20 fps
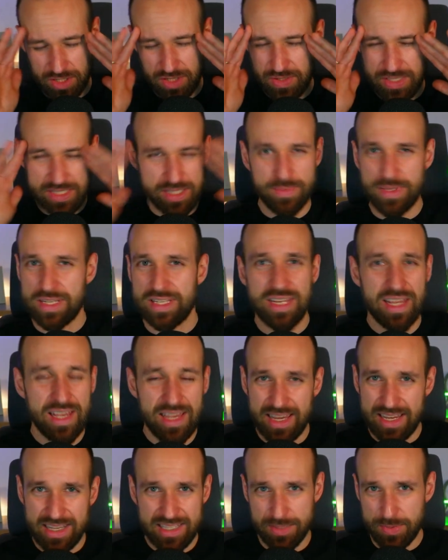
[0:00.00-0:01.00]
It's
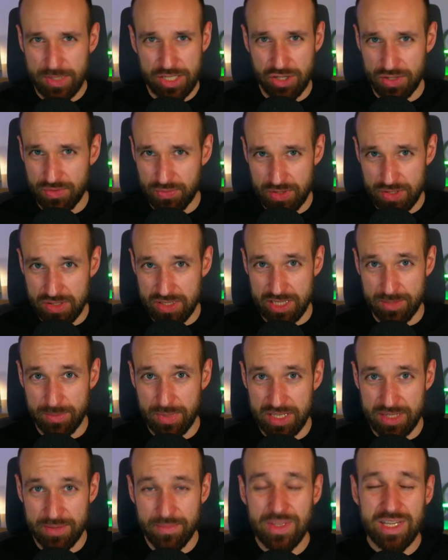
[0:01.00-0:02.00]
a bit confusing,
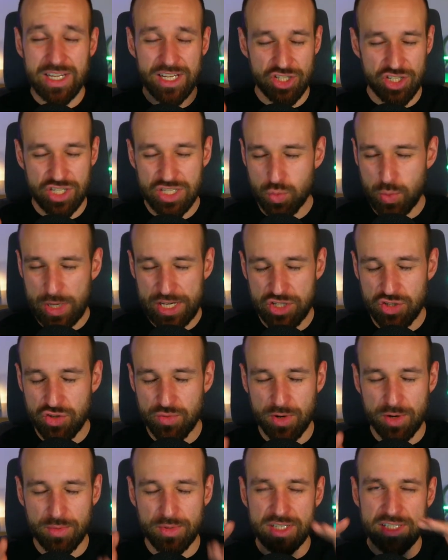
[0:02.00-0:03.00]
but just wait 2
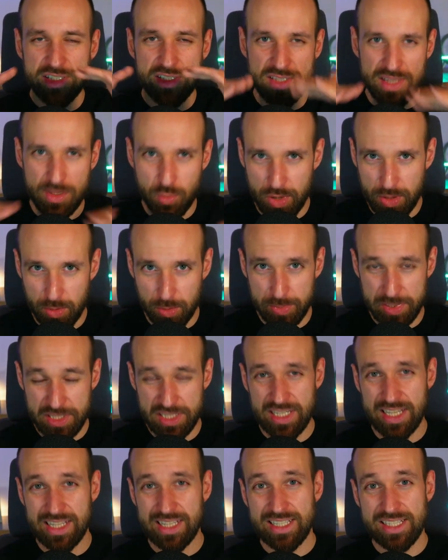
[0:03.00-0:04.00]
more months, then we will be
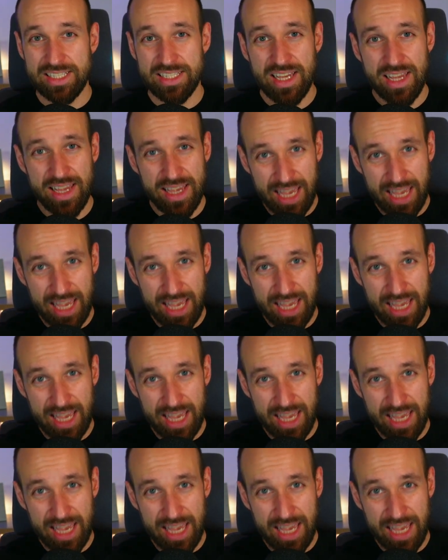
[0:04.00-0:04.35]
settled.